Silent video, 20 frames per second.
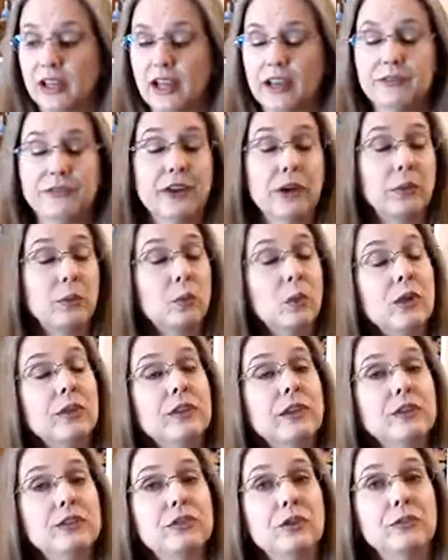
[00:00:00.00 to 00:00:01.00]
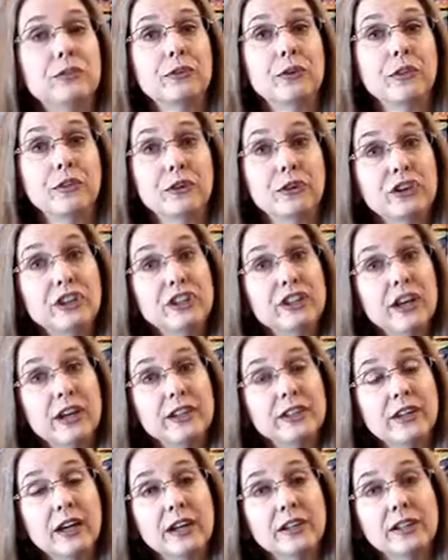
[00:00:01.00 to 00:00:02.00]
I found one that sold for
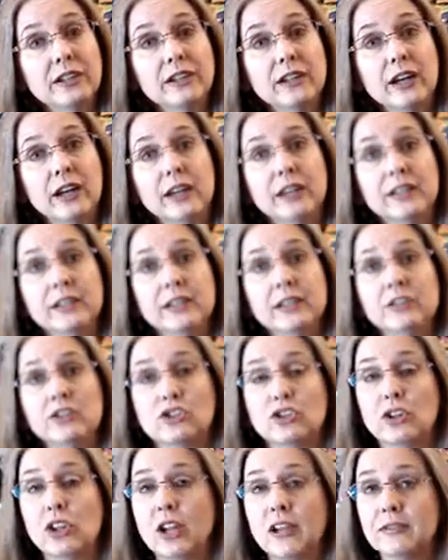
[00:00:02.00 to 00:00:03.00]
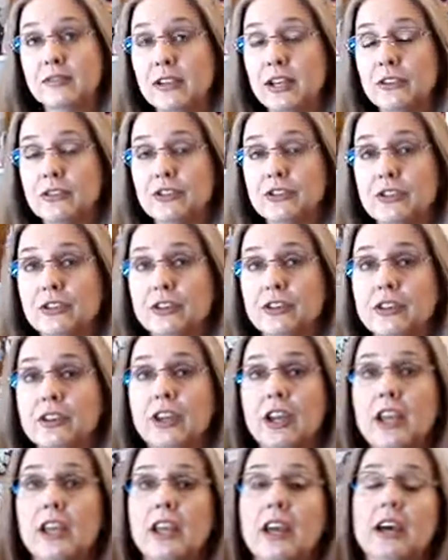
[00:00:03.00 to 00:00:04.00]
$39.99 in July of last year
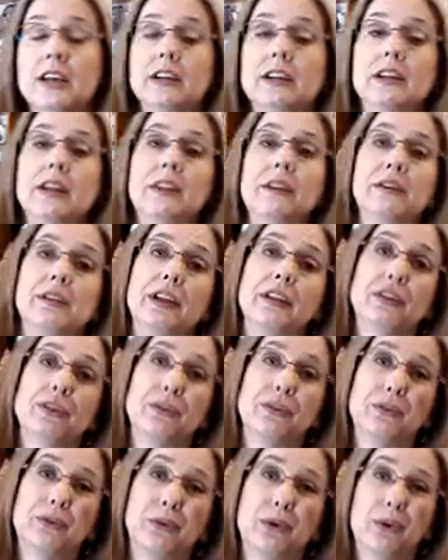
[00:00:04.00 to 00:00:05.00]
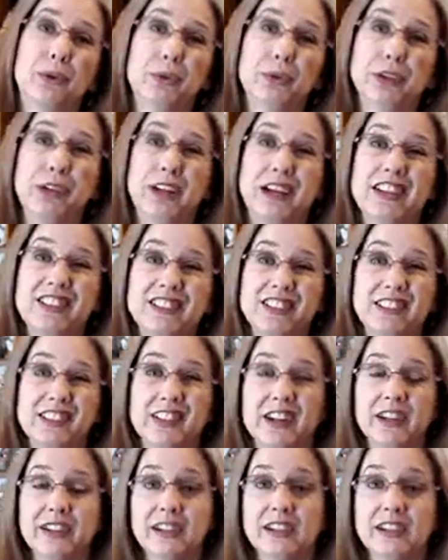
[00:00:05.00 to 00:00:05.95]
and another that sold for only $19.99 in